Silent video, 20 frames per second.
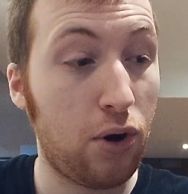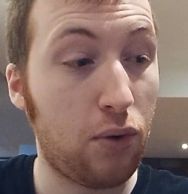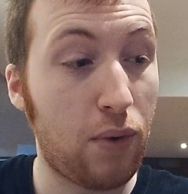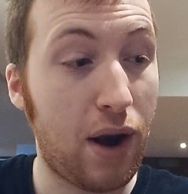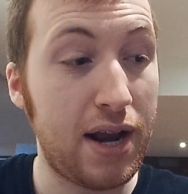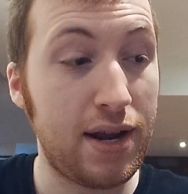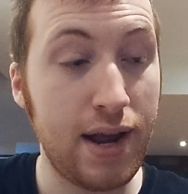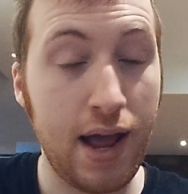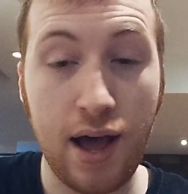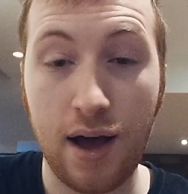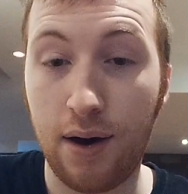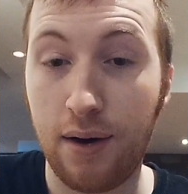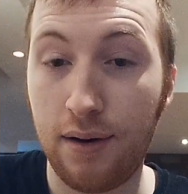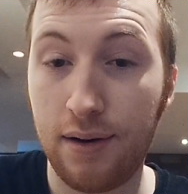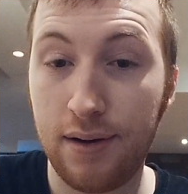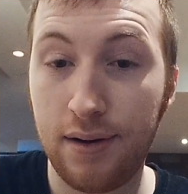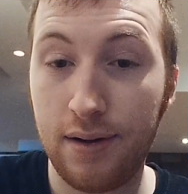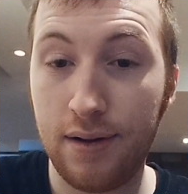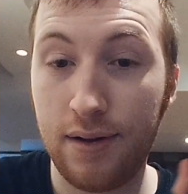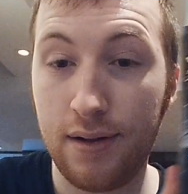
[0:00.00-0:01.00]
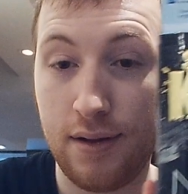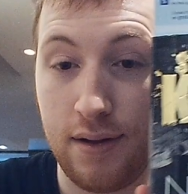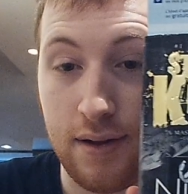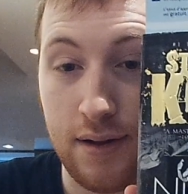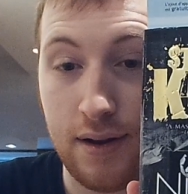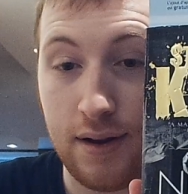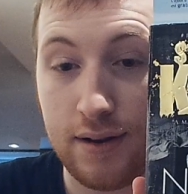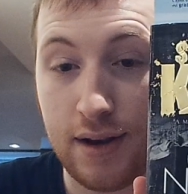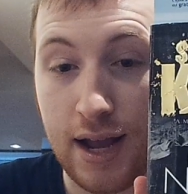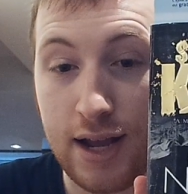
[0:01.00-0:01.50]
right now,
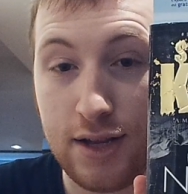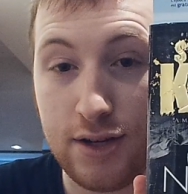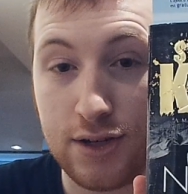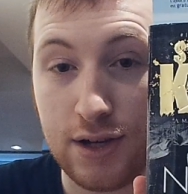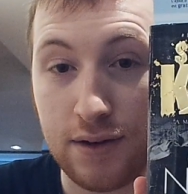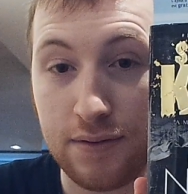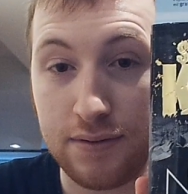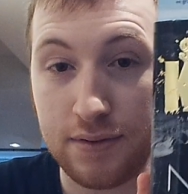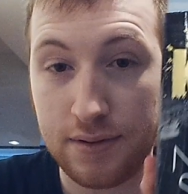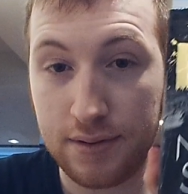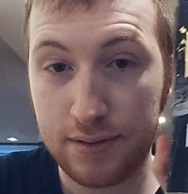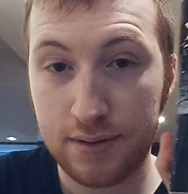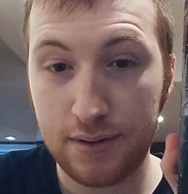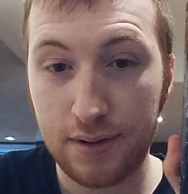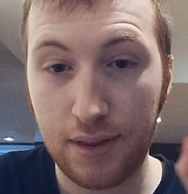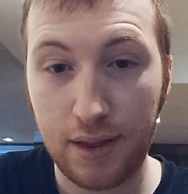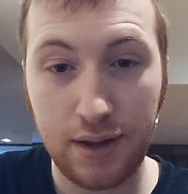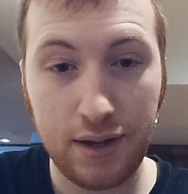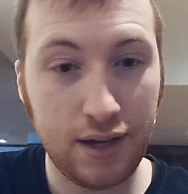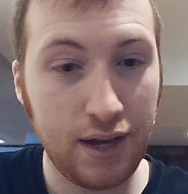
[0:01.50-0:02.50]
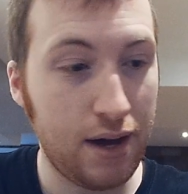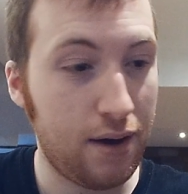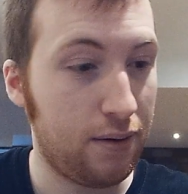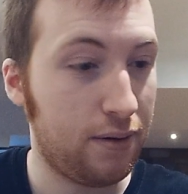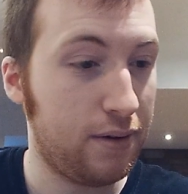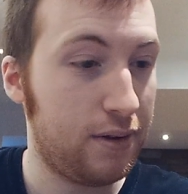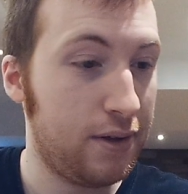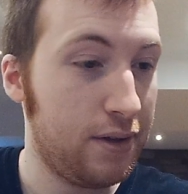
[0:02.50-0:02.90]
Night Shift. There you go.